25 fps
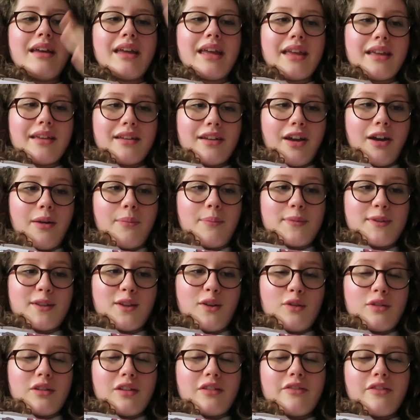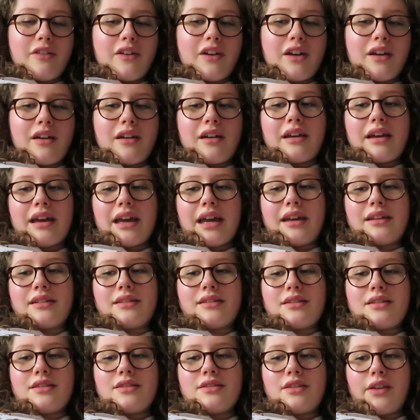In comes Oliver,
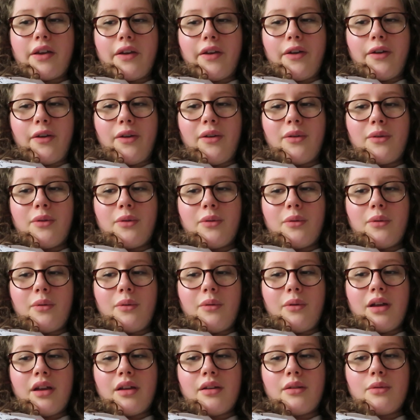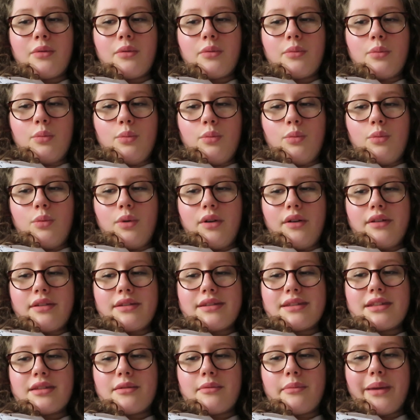and so
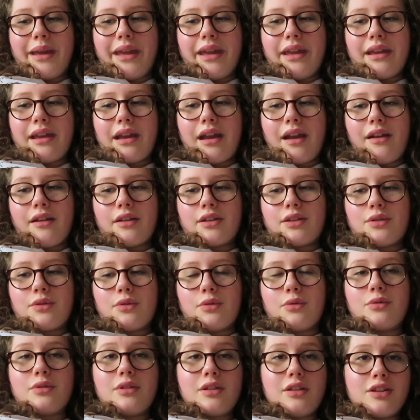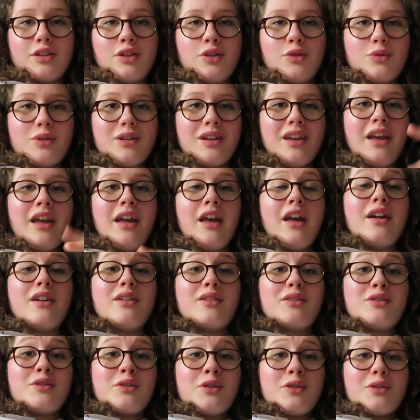what's the main character called? Luke
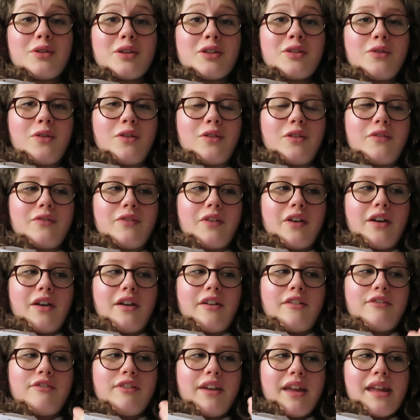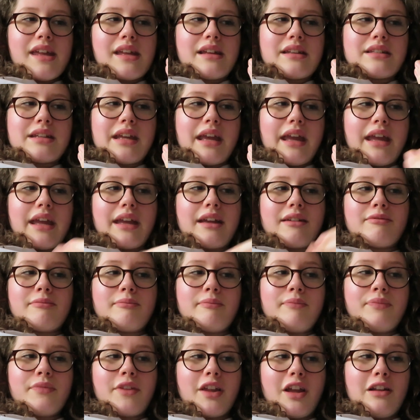and Oliver fake date.
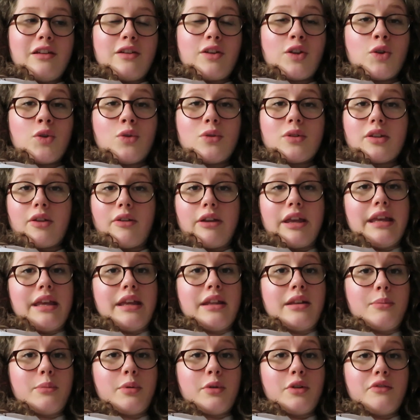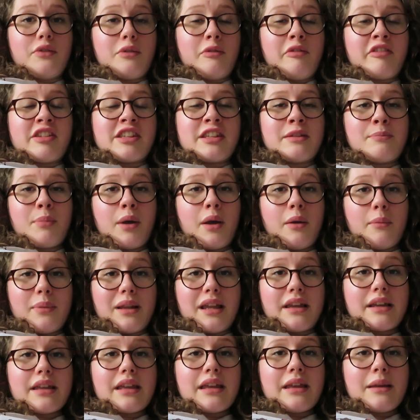Luke so he can improve his
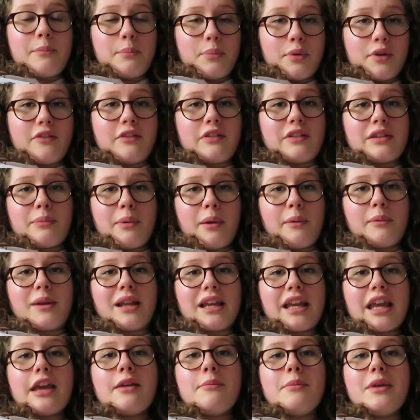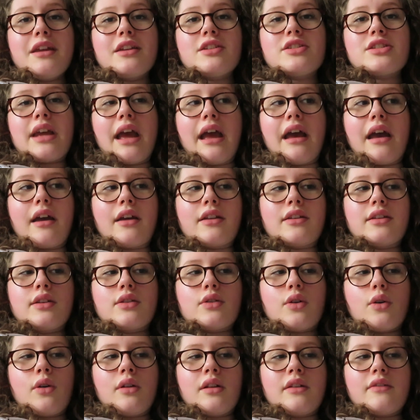public image, and
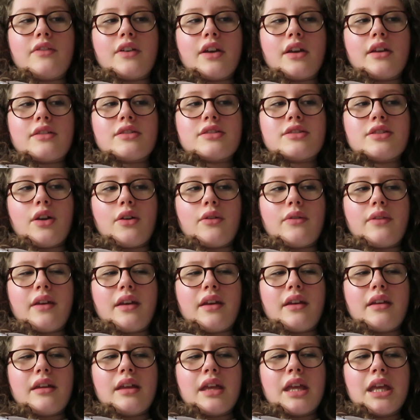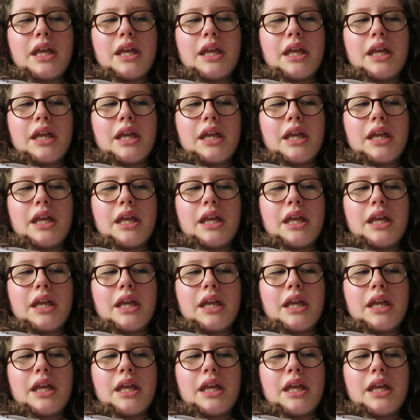Oliver so that